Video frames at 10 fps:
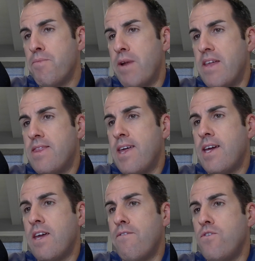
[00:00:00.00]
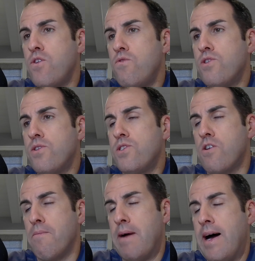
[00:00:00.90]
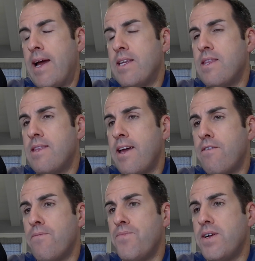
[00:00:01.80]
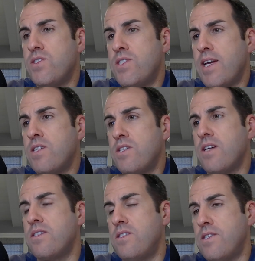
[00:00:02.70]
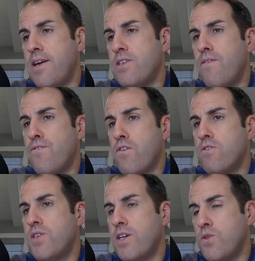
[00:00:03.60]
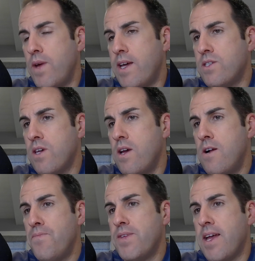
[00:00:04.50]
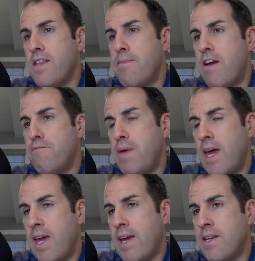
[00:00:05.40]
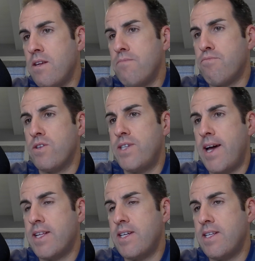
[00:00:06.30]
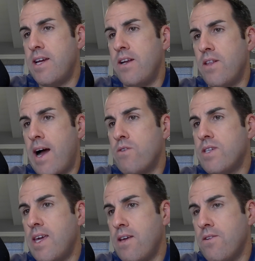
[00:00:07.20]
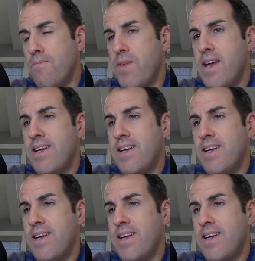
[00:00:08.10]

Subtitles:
But I think if you just in your mind think 6, 6, and 6. First 6 weeks, get them out of pain, protect it, and allow it to heal.